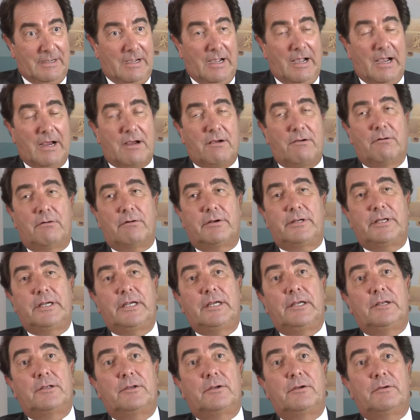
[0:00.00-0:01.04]

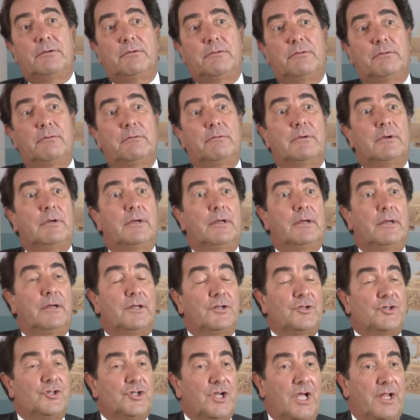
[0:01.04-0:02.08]
according to
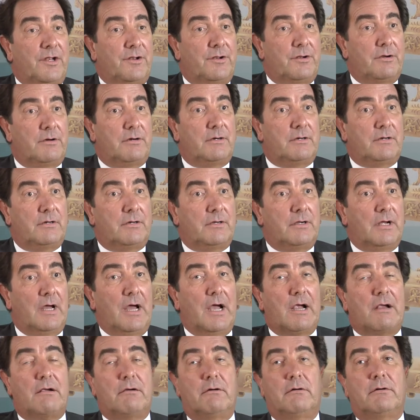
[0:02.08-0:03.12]
gender,
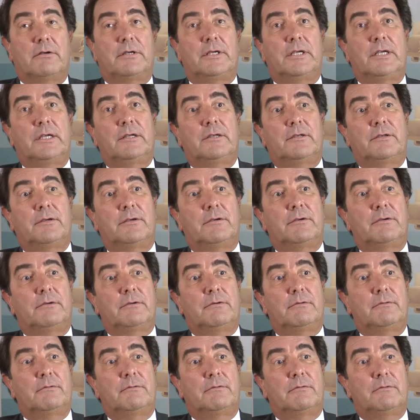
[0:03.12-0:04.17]
according
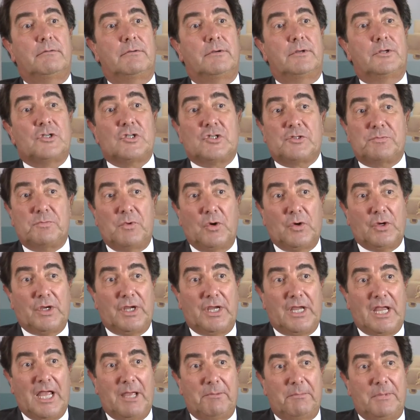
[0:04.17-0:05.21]
to
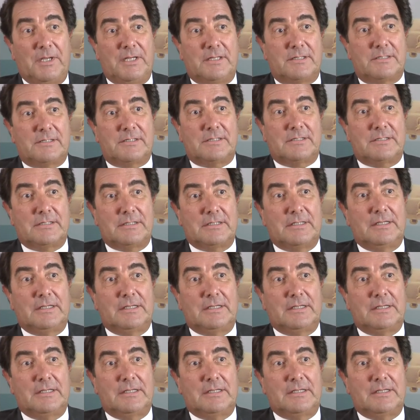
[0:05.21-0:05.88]
smoking habits,